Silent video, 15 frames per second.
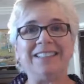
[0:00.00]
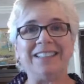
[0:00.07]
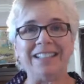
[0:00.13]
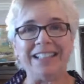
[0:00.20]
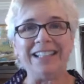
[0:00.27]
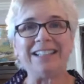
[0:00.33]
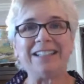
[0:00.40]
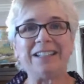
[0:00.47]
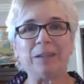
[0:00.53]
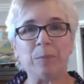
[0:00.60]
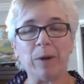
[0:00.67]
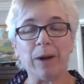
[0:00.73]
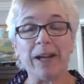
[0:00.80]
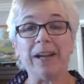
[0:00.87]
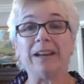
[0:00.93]
to eat the
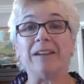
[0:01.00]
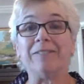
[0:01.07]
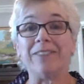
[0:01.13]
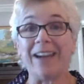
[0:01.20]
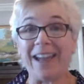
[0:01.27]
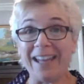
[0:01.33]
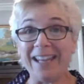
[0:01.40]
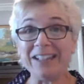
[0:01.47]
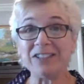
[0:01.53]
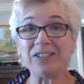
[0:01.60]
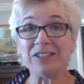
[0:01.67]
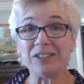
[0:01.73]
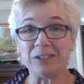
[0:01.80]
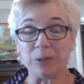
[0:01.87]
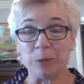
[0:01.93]
bread of
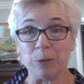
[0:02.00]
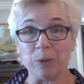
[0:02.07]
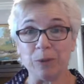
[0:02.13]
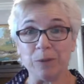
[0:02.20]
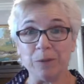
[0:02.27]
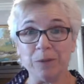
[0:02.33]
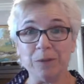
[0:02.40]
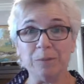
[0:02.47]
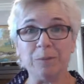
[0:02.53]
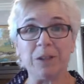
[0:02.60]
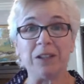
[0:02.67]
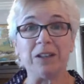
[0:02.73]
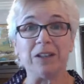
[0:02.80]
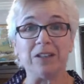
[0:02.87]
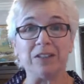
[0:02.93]
anxious toil,
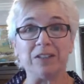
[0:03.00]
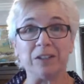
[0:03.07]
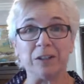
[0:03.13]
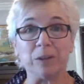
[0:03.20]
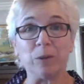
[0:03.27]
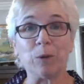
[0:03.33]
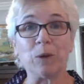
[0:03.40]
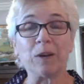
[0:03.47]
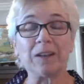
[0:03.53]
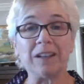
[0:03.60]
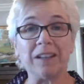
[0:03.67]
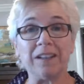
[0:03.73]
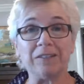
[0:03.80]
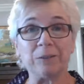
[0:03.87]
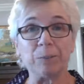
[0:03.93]
because the
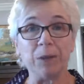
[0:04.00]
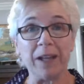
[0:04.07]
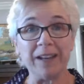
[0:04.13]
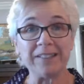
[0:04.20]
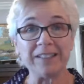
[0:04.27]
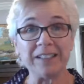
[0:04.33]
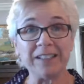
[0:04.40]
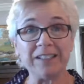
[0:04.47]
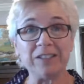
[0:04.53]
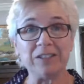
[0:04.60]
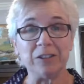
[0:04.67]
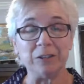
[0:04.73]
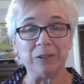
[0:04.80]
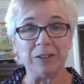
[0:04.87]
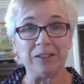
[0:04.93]
Lord gives blessings
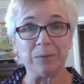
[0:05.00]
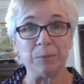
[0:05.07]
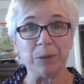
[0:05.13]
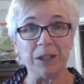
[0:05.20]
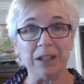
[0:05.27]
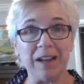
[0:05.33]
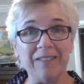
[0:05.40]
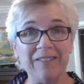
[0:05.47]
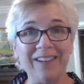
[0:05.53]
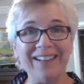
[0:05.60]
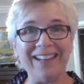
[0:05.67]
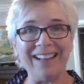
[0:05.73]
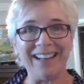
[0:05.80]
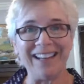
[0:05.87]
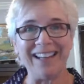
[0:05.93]
to his
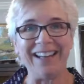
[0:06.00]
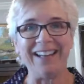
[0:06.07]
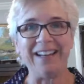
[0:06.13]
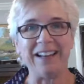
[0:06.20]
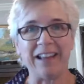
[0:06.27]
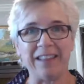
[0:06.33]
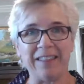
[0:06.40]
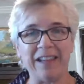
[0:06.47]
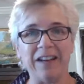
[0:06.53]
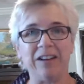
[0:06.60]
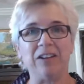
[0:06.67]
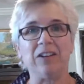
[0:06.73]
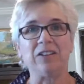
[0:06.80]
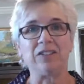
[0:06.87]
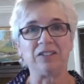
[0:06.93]
beloved in
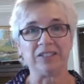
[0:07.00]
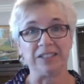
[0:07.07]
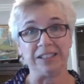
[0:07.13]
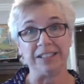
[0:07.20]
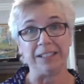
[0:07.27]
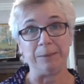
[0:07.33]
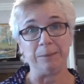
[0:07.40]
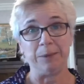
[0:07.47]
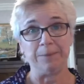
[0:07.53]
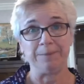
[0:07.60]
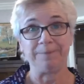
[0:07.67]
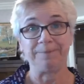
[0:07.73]
their sleep.